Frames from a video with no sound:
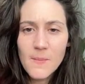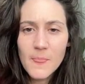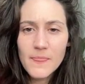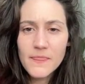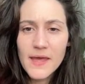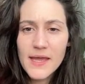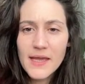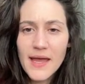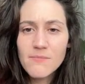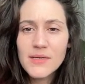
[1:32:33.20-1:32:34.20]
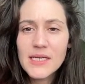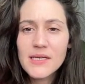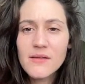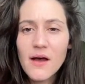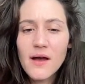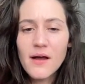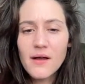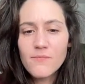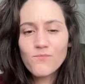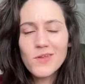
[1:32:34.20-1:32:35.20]
they can be,
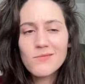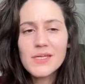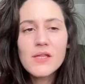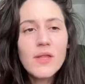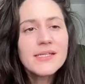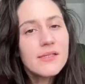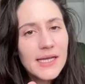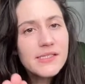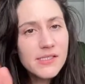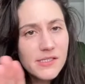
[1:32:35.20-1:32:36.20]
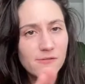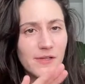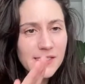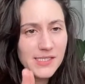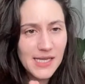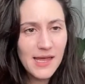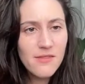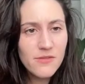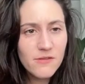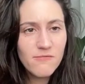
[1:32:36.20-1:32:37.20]
let's say
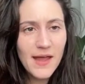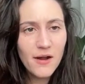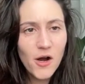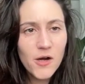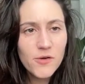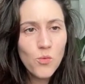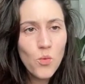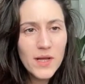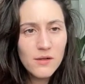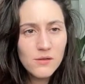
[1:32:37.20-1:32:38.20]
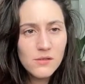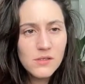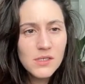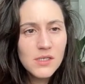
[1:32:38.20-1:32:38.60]
that the Vanguard will